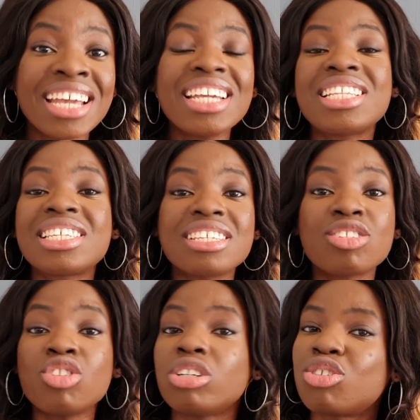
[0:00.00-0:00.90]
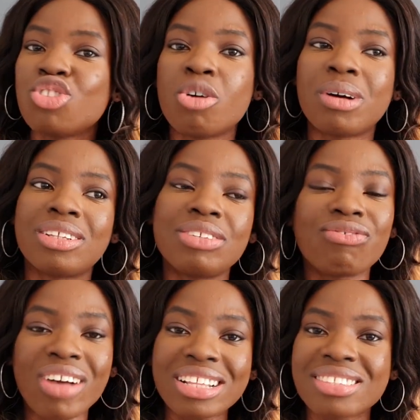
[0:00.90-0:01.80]
It is not normal. The
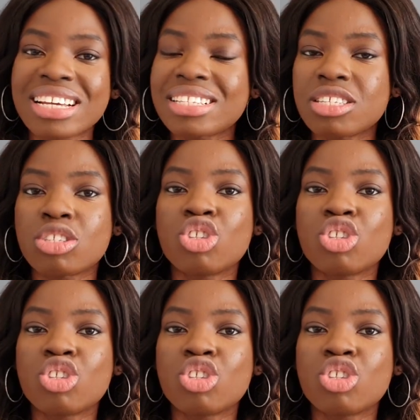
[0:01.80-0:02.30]
fact that it is